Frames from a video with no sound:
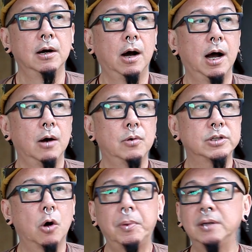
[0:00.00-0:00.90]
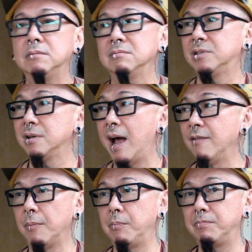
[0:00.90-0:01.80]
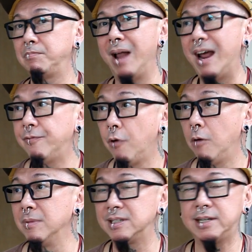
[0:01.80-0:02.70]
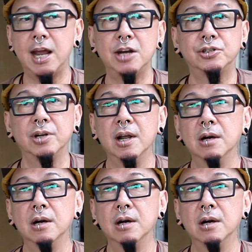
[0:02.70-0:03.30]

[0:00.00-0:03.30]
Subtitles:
was hoping to have a platform, a stage.